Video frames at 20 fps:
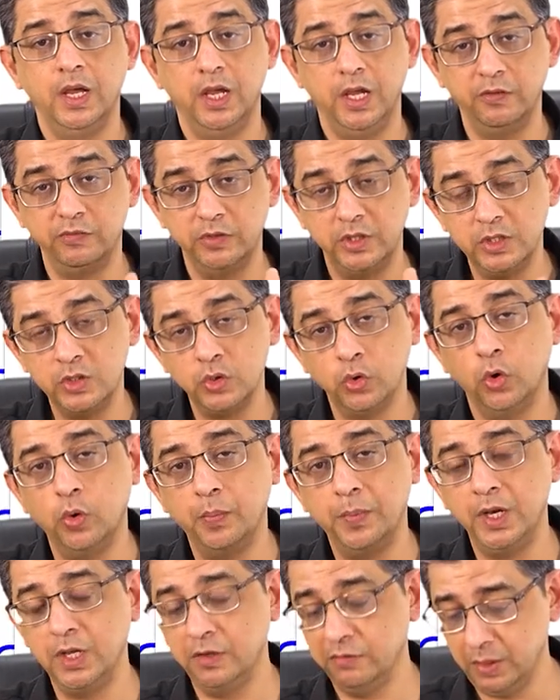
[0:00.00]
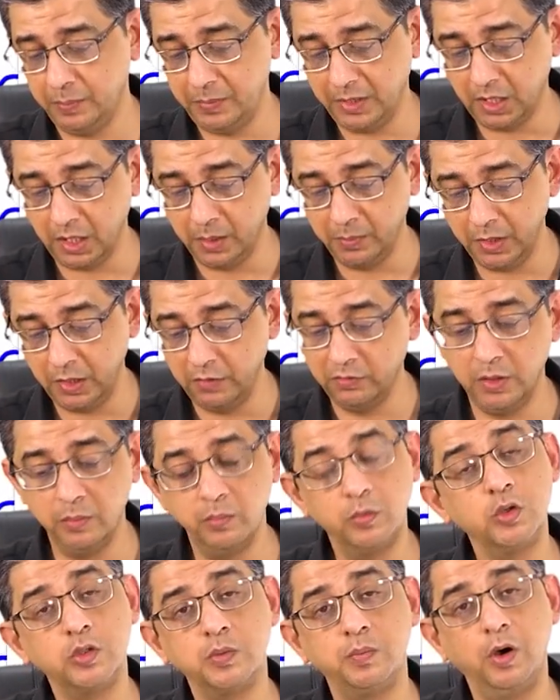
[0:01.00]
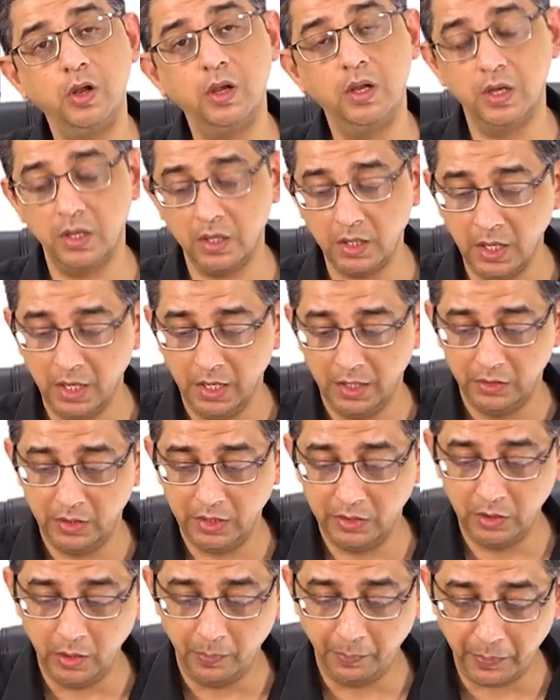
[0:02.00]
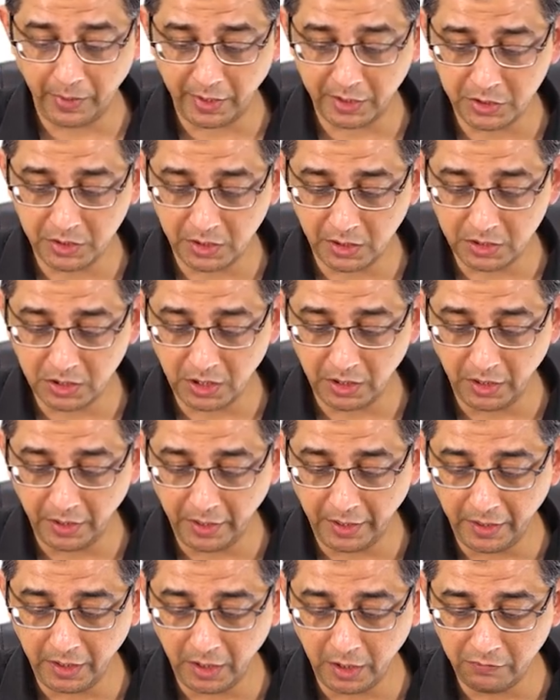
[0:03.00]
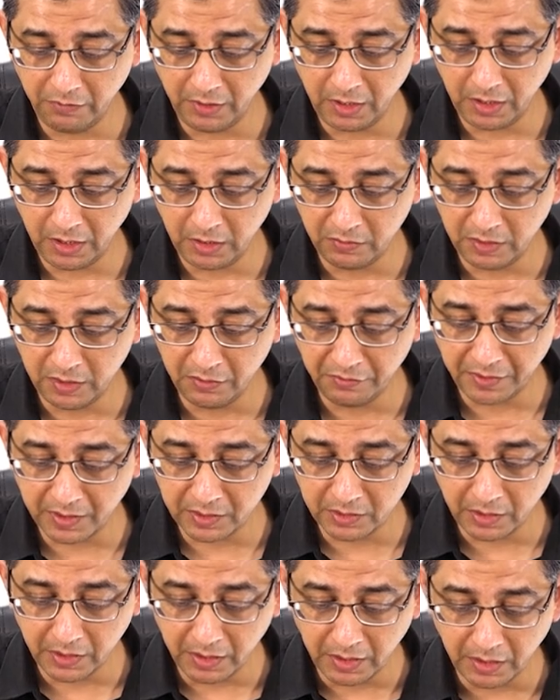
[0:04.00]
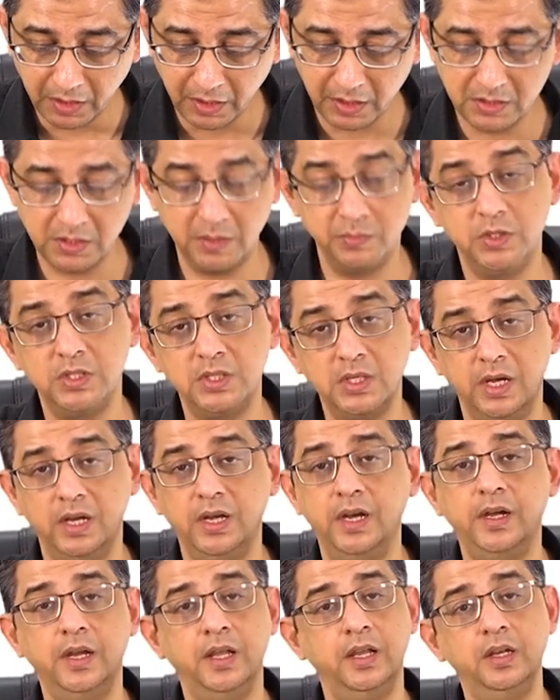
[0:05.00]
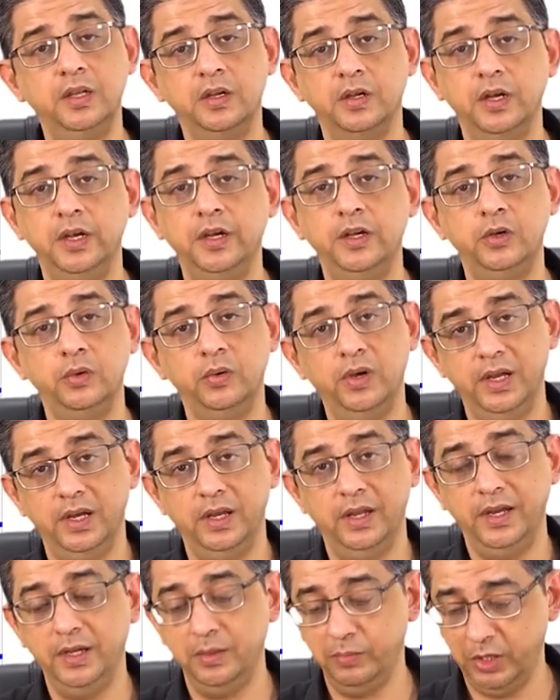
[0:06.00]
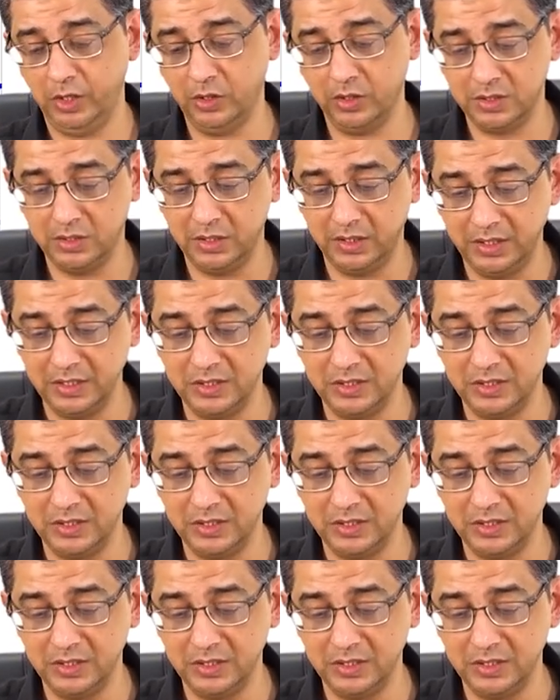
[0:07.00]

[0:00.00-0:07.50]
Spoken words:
If this opening will become even more smaller, then the pressure generated will even further increase. I'm just highlighting in green to highlight because the